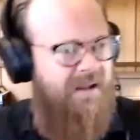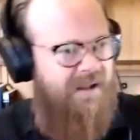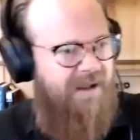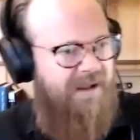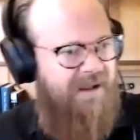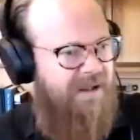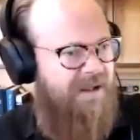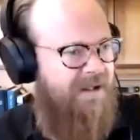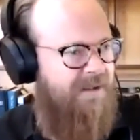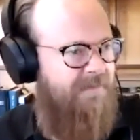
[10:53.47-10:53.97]

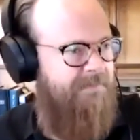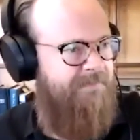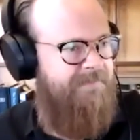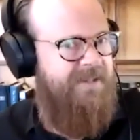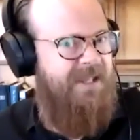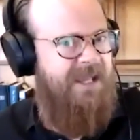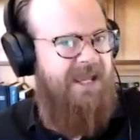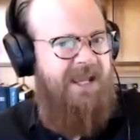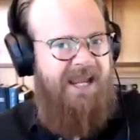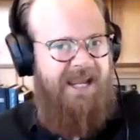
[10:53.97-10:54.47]
And
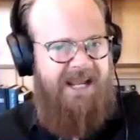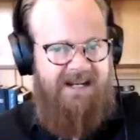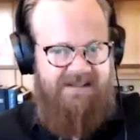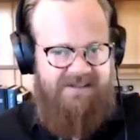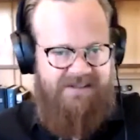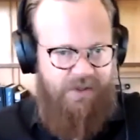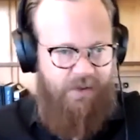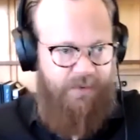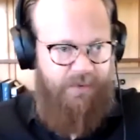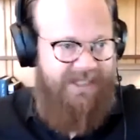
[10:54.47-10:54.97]

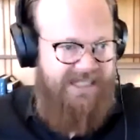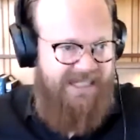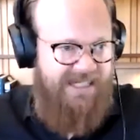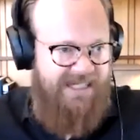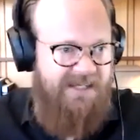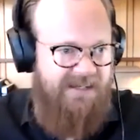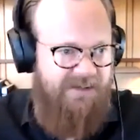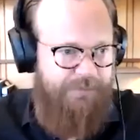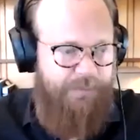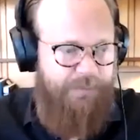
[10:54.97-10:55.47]
so
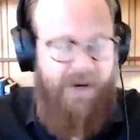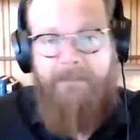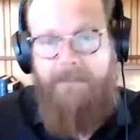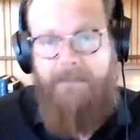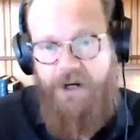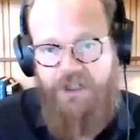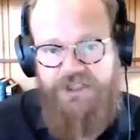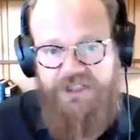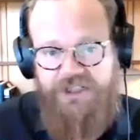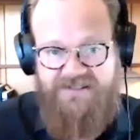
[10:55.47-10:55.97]
he is
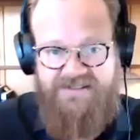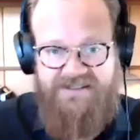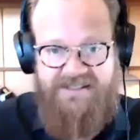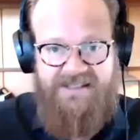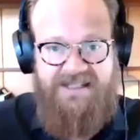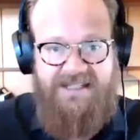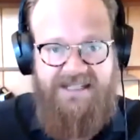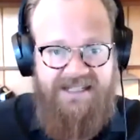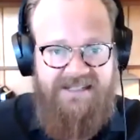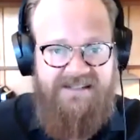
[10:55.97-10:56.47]
rambunctious,
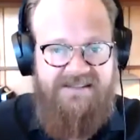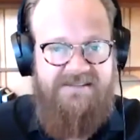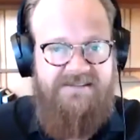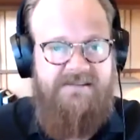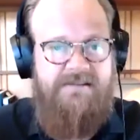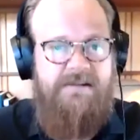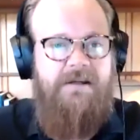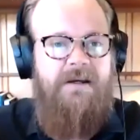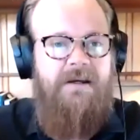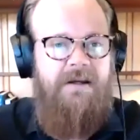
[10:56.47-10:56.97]
and he
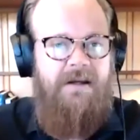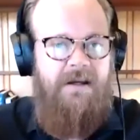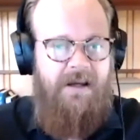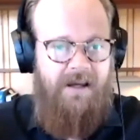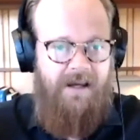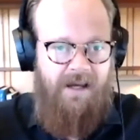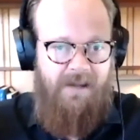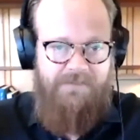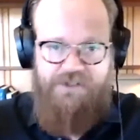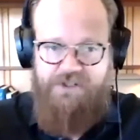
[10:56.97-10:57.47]
is
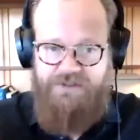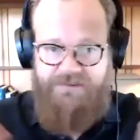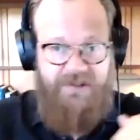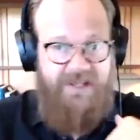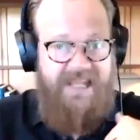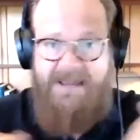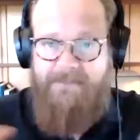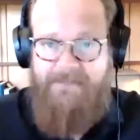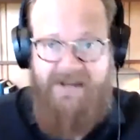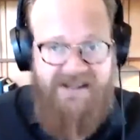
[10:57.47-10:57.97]
just
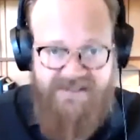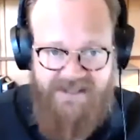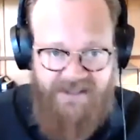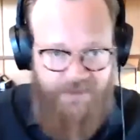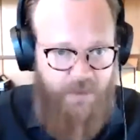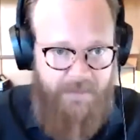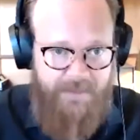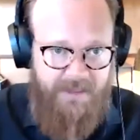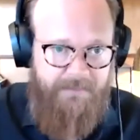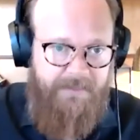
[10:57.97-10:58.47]
lambasting the
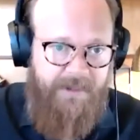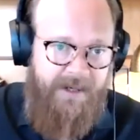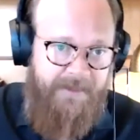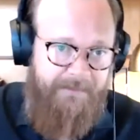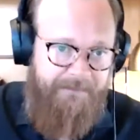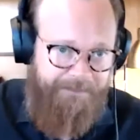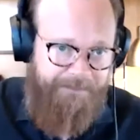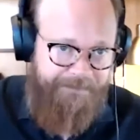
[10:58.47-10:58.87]
Roman Empire.